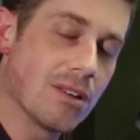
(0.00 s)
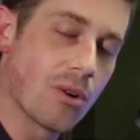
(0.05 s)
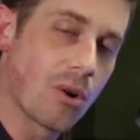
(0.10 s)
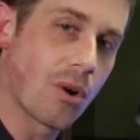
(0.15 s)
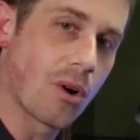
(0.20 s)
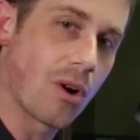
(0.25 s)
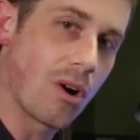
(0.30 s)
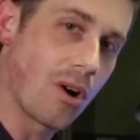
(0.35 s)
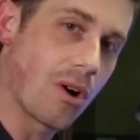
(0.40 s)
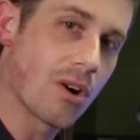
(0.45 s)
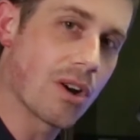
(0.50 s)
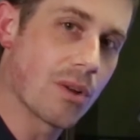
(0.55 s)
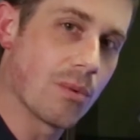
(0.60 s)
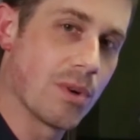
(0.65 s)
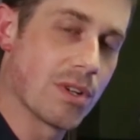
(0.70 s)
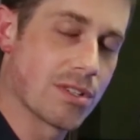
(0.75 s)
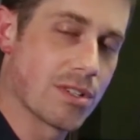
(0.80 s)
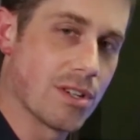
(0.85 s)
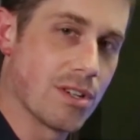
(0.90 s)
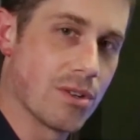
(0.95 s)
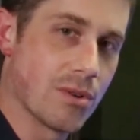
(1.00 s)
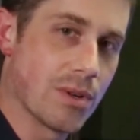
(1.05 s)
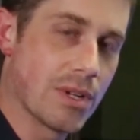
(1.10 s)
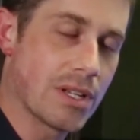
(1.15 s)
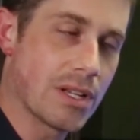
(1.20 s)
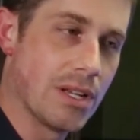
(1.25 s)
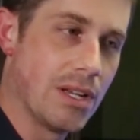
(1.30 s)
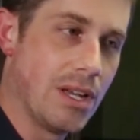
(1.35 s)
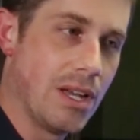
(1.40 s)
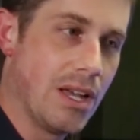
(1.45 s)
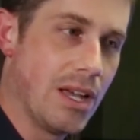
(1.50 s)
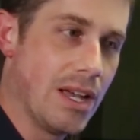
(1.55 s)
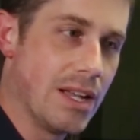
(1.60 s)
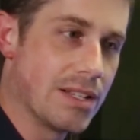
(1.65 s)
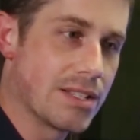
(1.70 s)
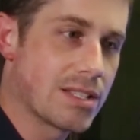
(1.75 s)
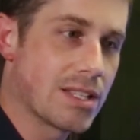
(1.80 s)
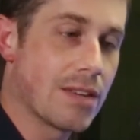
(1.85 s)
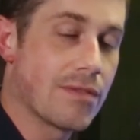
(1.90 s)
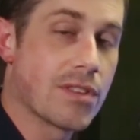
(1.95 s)
or hard it was to do it,
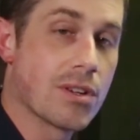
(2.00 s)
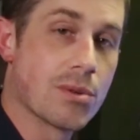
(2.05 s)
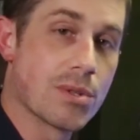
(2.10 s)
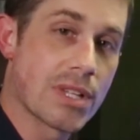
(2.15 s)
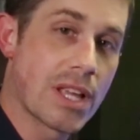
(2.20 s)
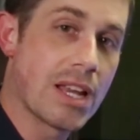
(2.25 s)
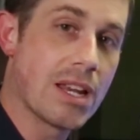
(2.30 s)
and see if there was